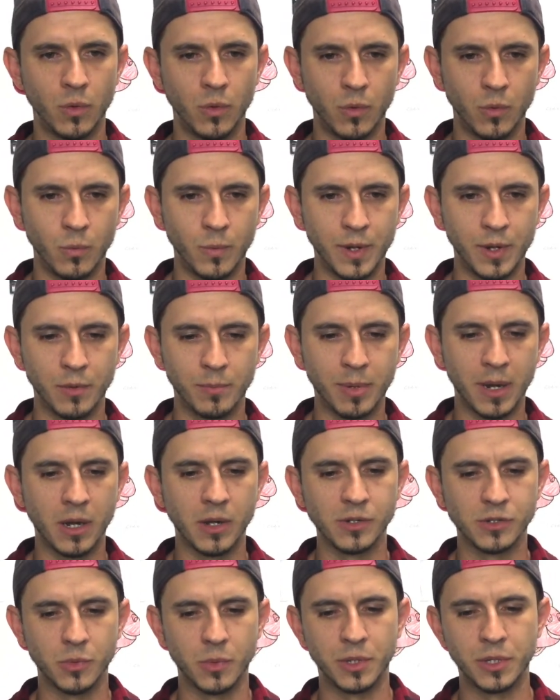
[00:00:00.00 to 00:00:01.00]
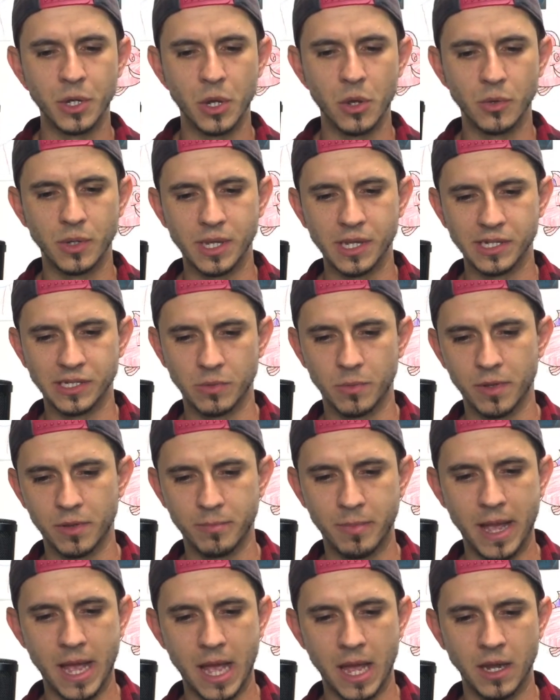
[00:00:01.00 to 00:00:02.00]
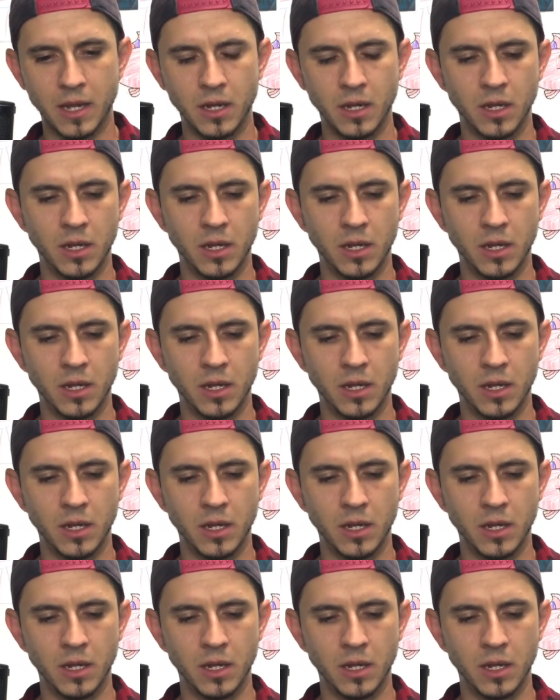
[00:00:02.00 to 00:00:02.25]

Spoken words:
weird parents with no kids with pet,